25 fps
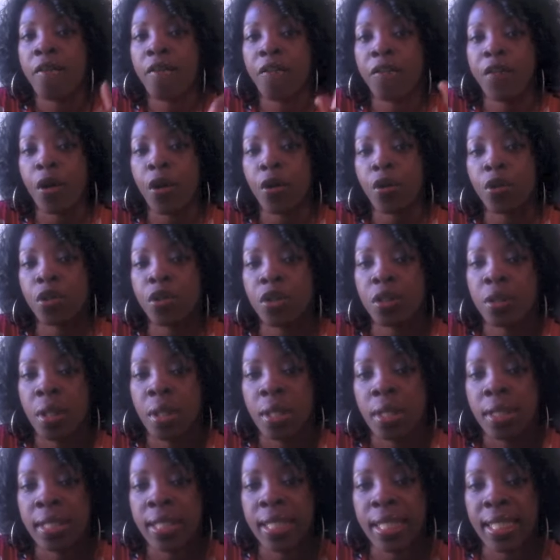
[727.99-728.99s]

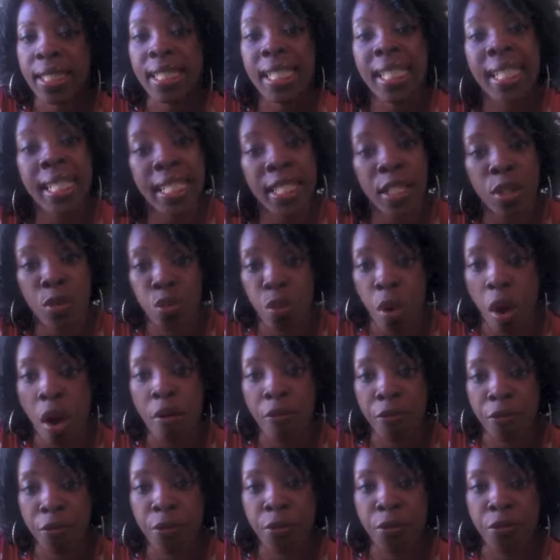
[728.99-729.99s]
First, since it is raw
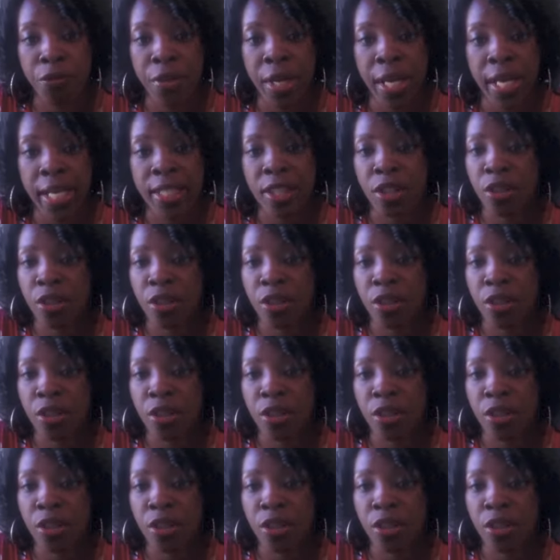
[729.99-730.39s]
food fast,